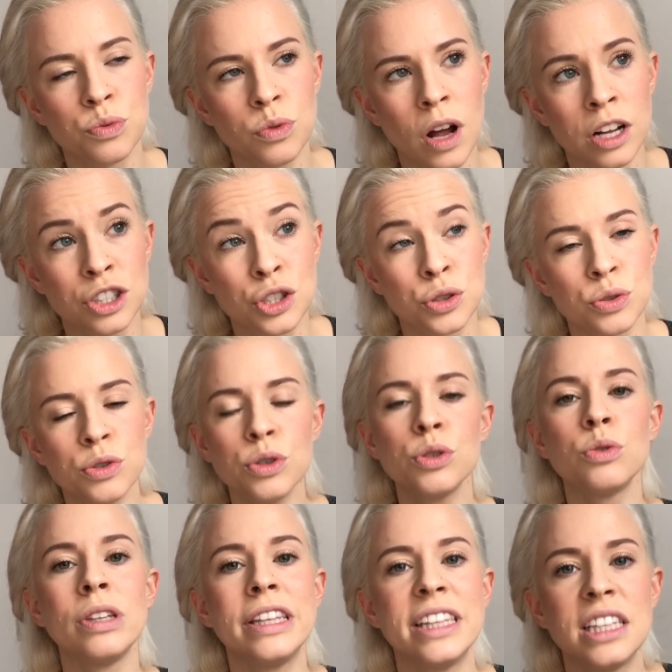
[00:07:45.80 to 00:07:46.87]
a
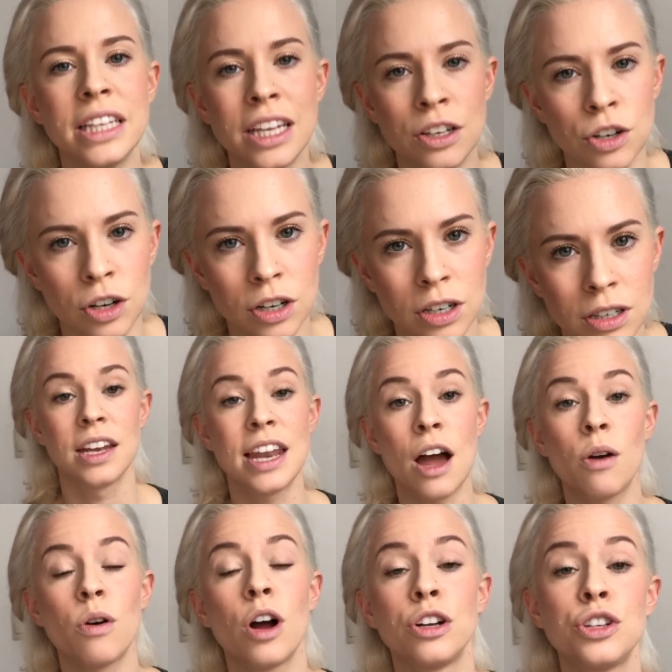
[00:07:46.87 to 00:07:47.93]
true leader.
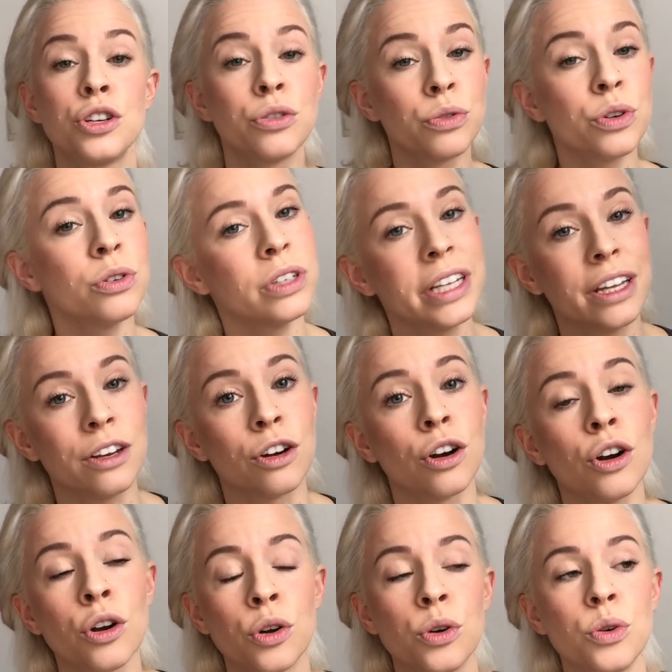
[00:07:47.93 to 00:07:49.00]
Now, a true
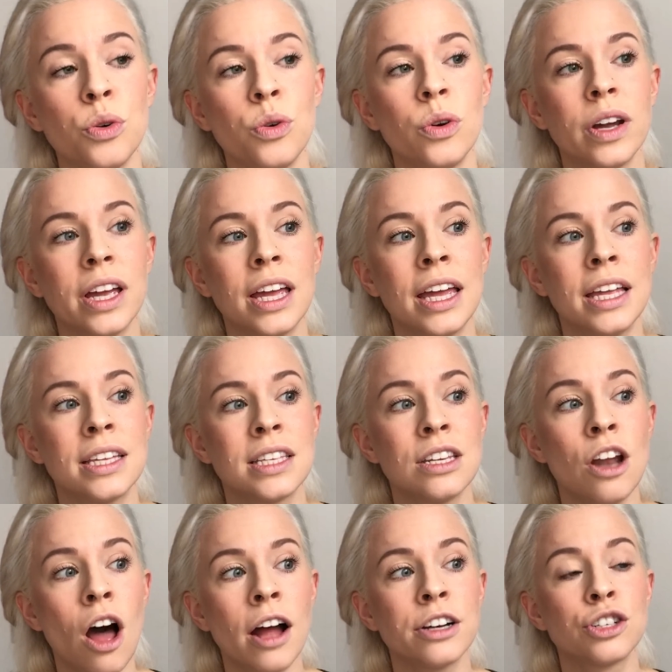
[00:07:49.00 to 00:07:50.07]
leader who is
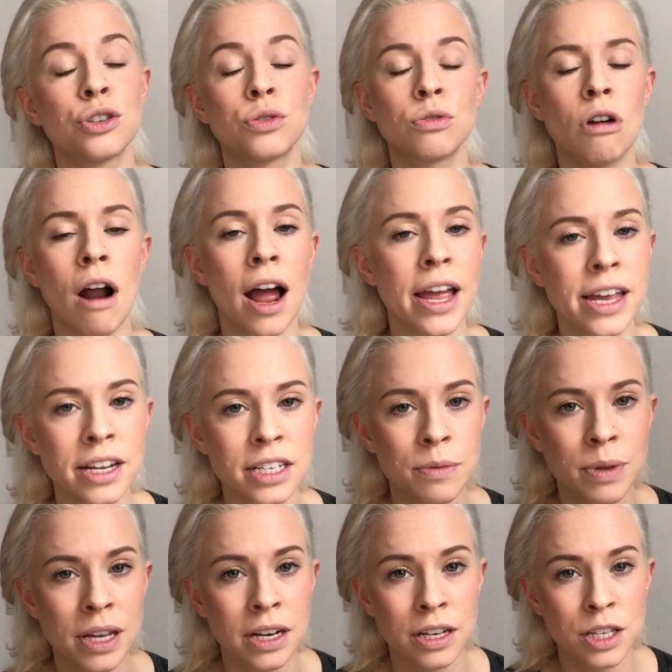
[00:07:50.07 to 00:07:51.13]
not trying to
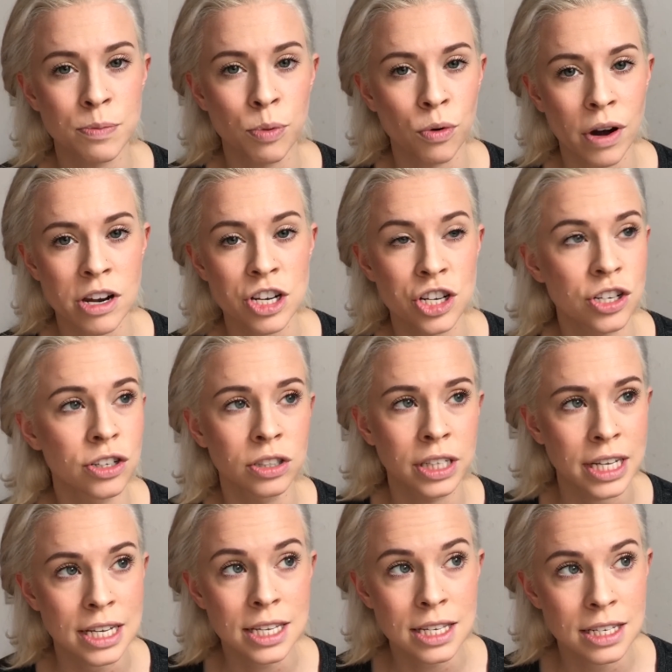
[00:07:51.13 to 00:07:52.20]
be an
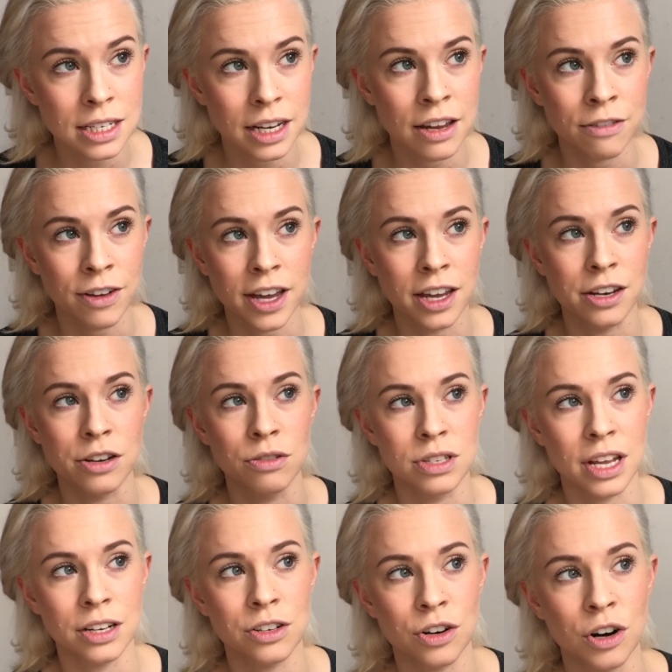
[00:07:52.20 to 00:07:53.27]
inspirationalist, if I can use
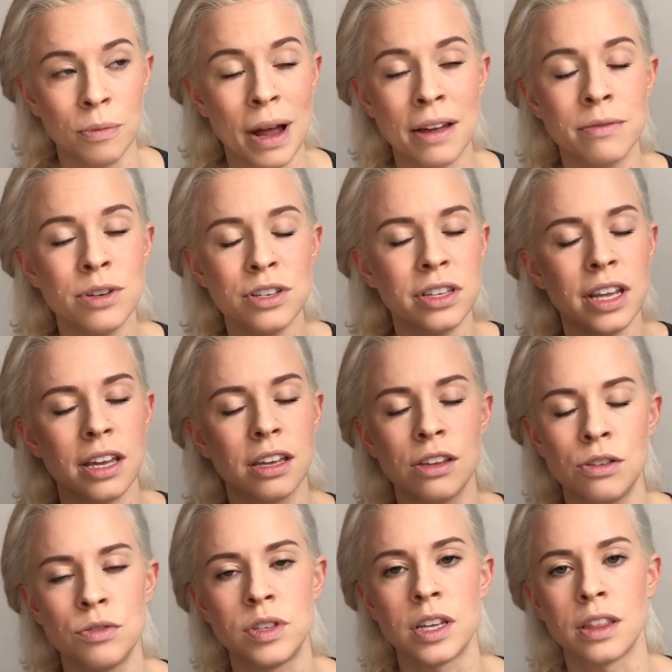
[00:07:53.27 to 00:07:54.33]
that term. I'm just like
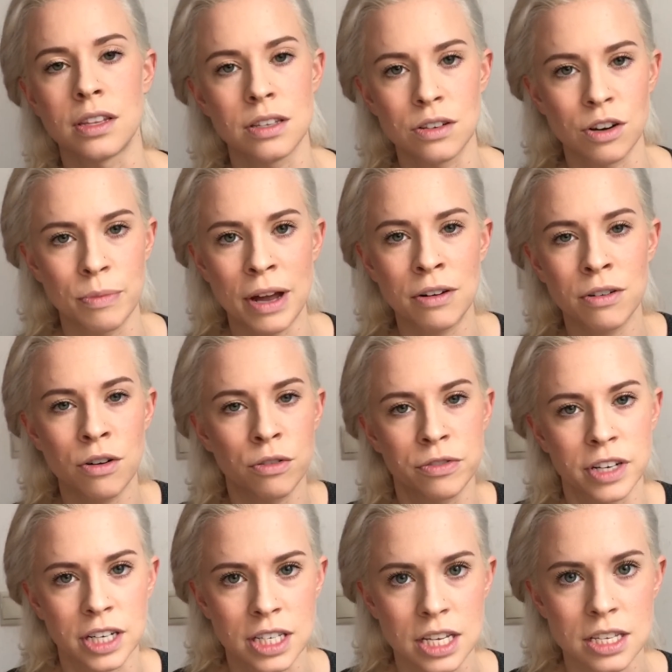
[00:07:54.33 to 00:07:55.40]
using this term. I don't know if
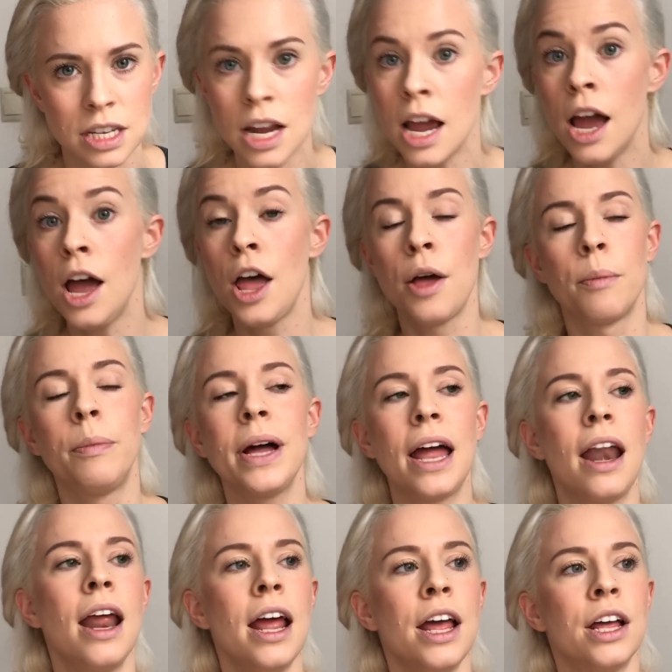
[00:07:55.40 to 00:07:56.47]
it exists.
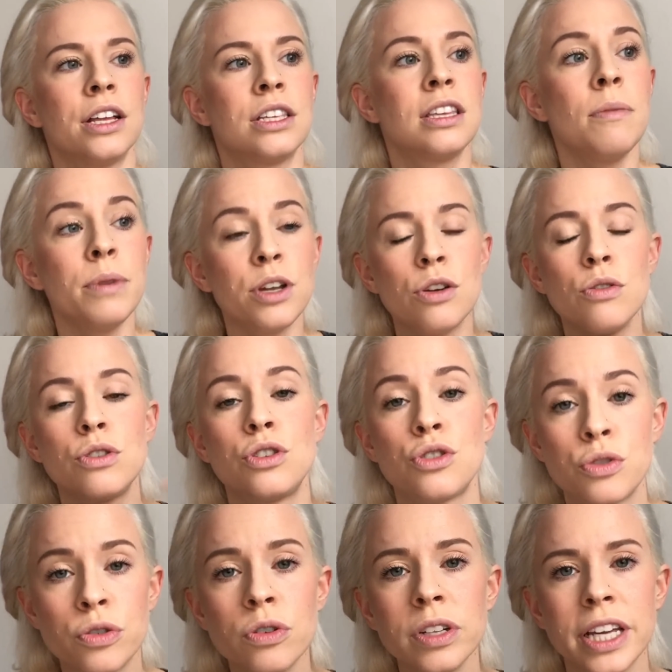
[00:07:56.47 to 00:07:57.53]
But somebody who's
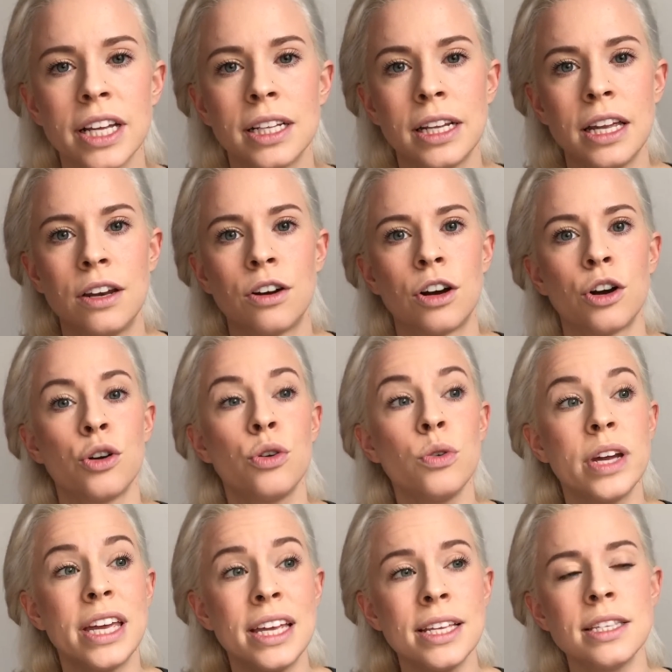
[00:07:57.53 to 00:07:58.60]
truly a leader, who
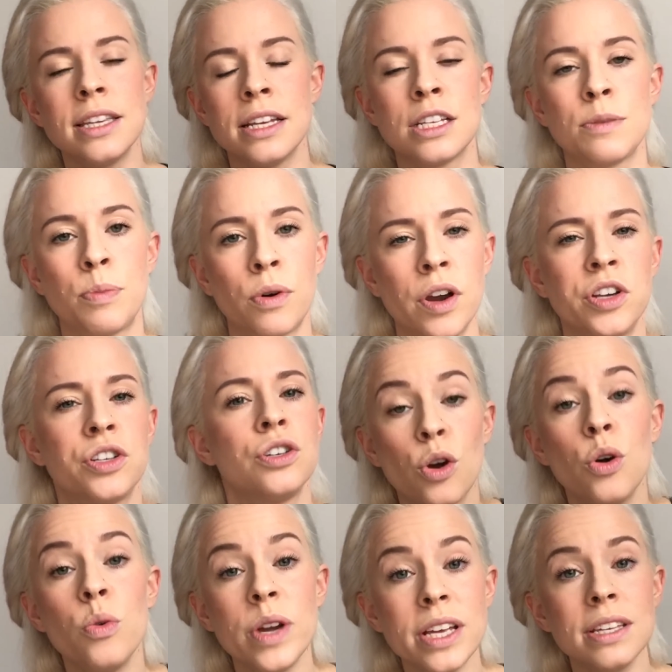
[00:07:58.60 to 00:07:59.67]
is inspirational,
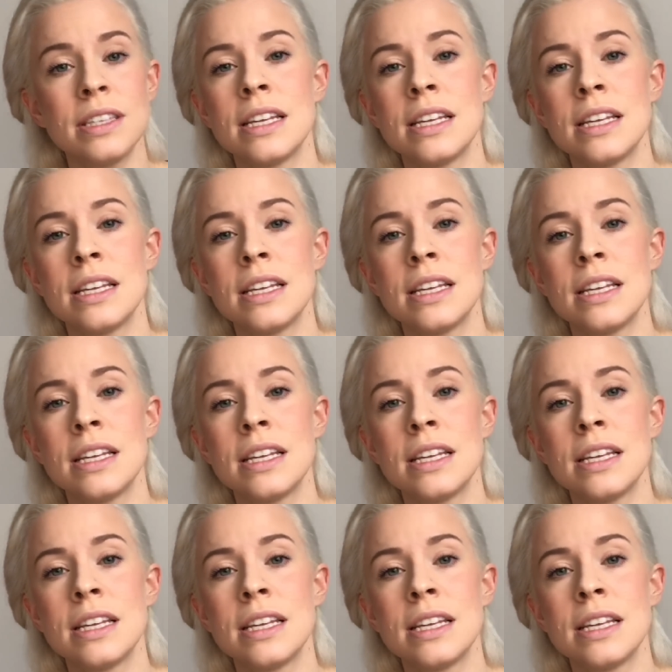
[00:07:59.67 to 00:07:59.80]
who is